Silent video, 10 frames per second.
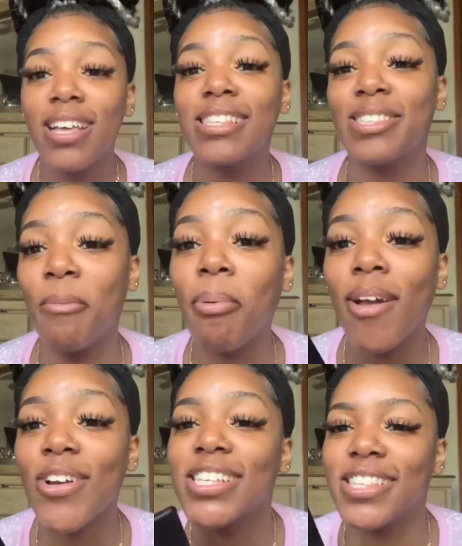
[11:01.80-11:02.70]
some
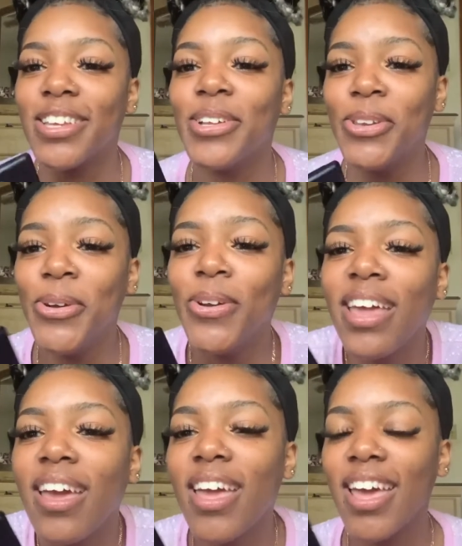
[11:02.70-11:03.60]
parents still do that.
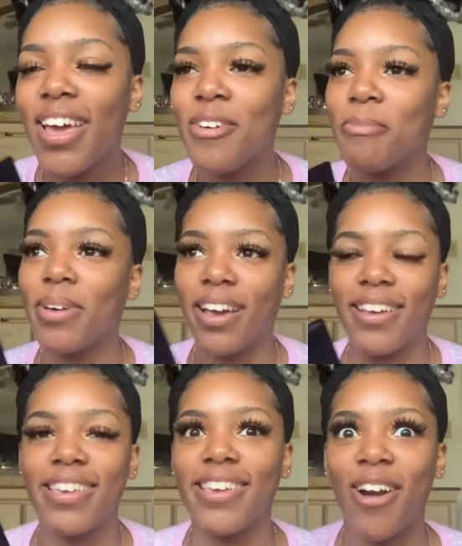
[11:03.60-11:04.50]
But
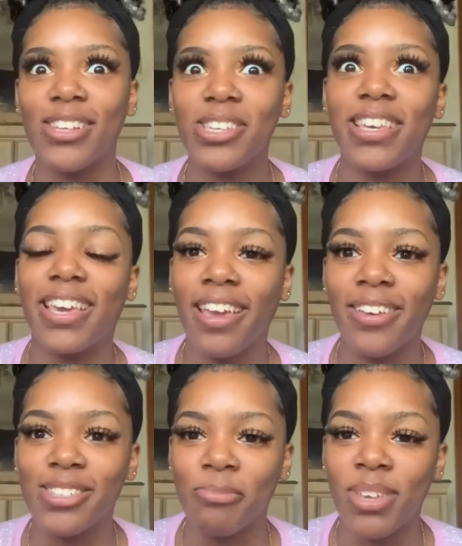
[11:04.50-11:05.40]
y'all, she
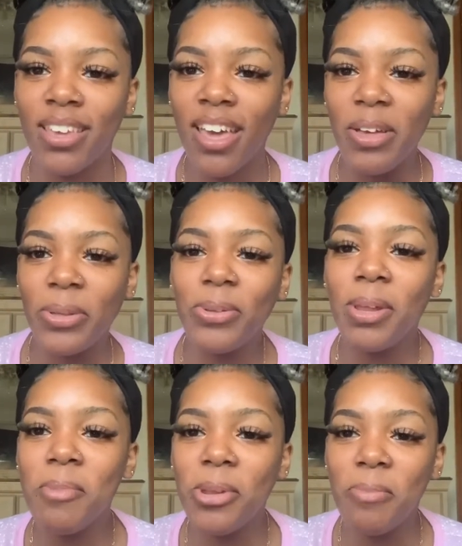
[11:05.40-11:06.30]
kills me. Ooh, let
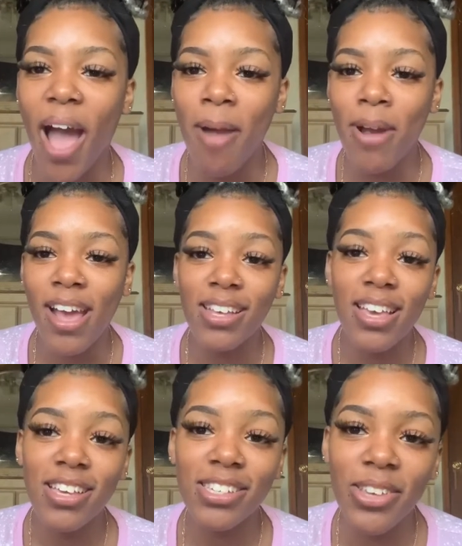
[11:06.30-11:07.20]
me go do my eyebrow.
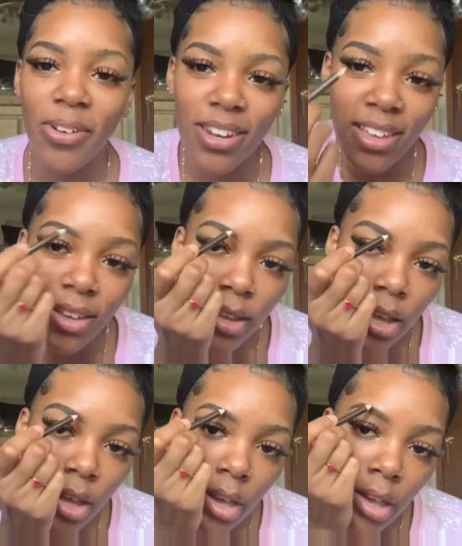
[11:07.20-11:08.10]
She going up.
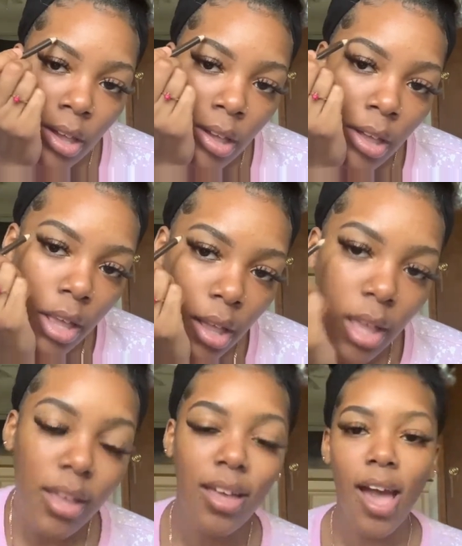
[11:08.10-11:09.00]

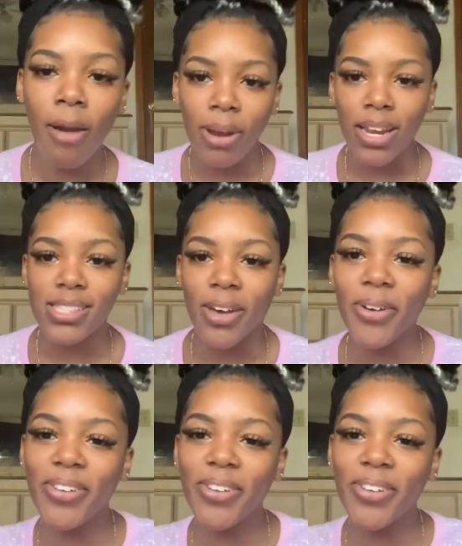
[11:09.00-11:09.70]
All right, let's go.